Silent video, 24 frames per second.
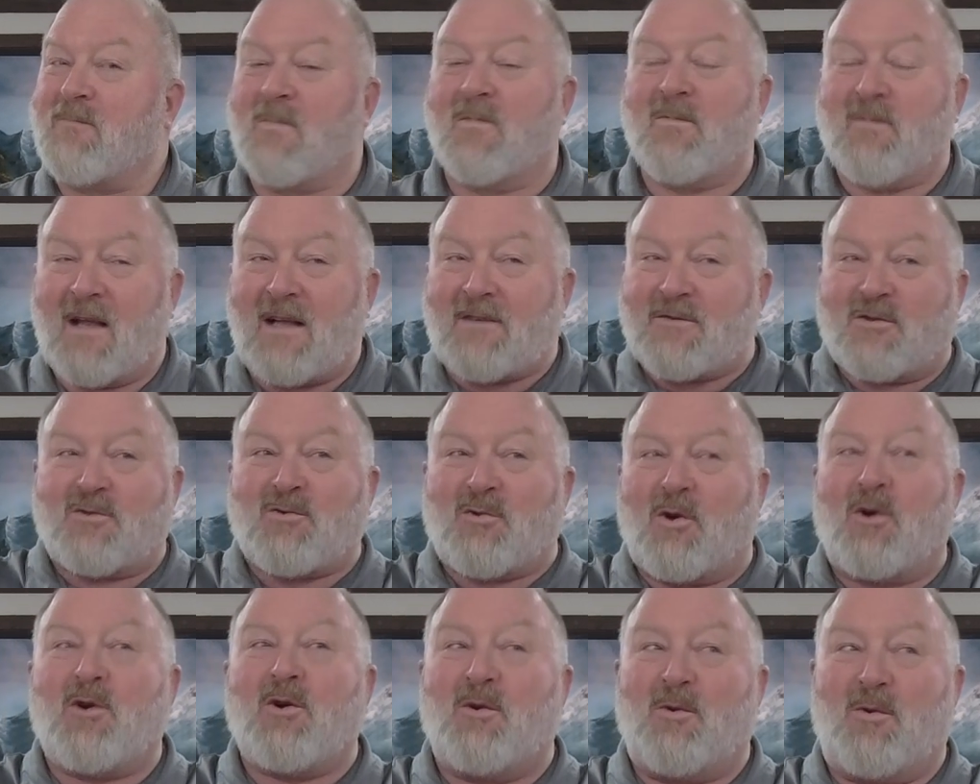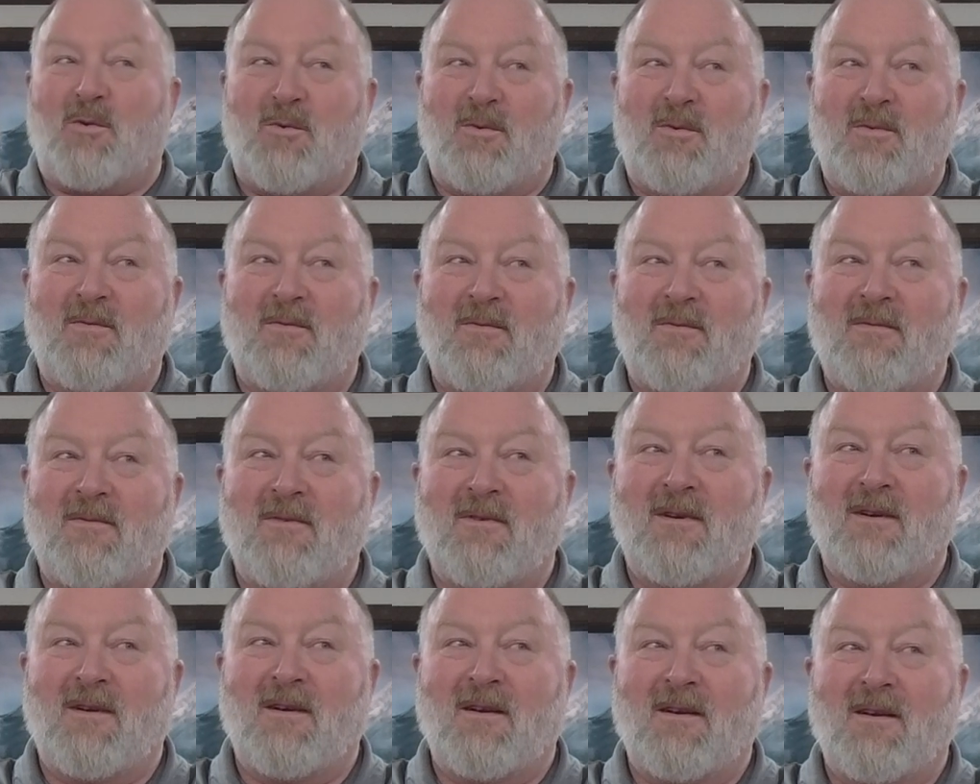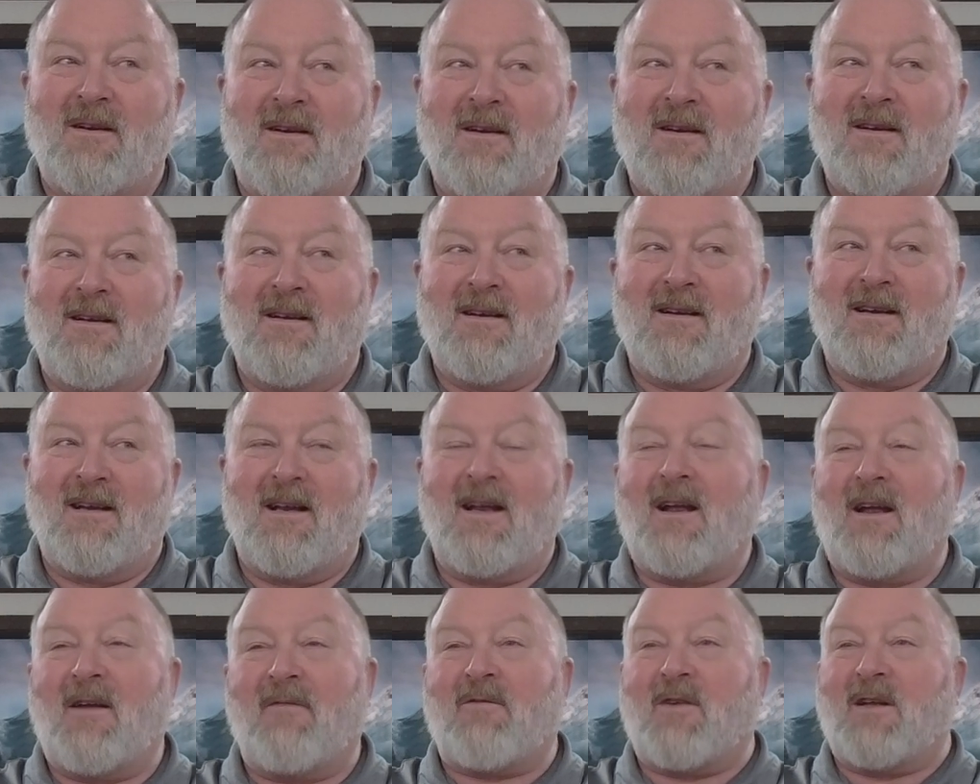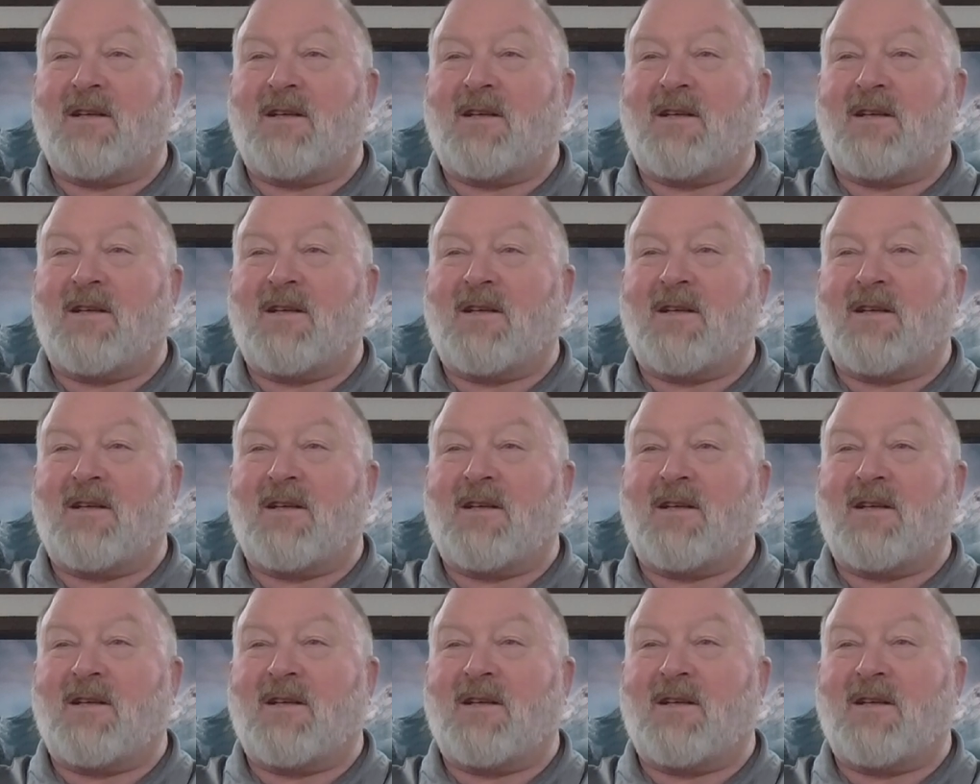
That's true. If,